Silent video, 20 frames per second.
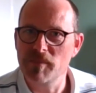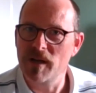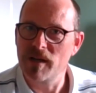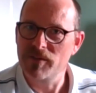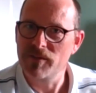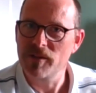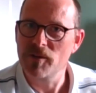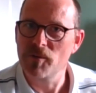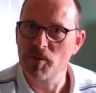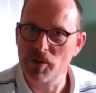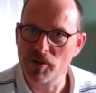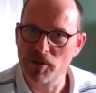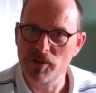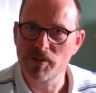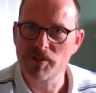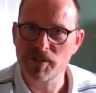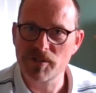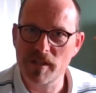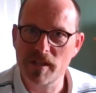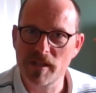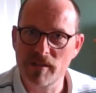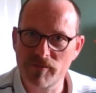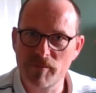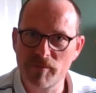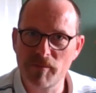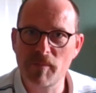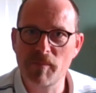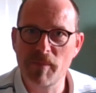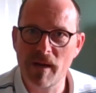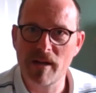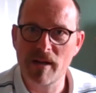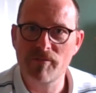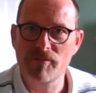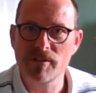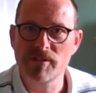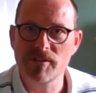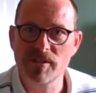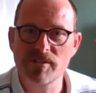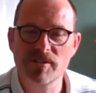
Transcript: but I think what you're saying, if I may paraphrase,